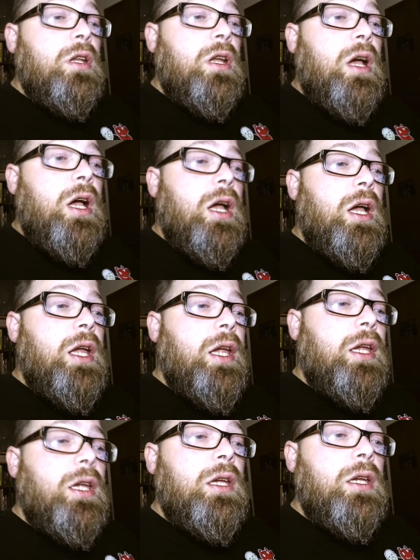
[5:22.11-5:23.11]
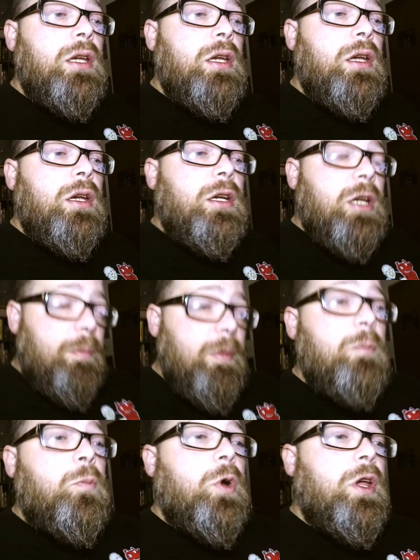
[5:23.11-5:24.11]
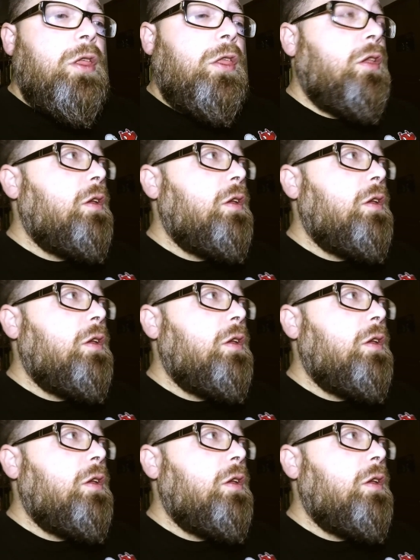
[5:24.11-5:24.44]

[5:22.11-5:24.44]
I come up with